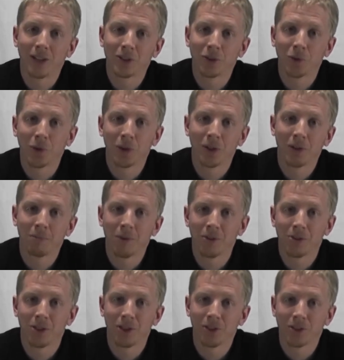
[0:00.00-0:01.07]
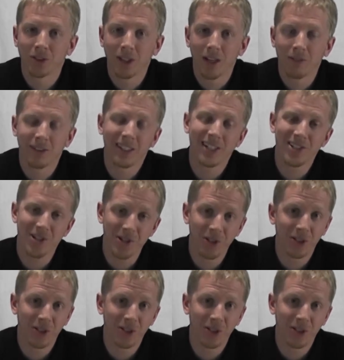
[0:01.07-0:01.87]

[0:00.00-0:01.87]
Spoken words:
store most of your stuff, unless you're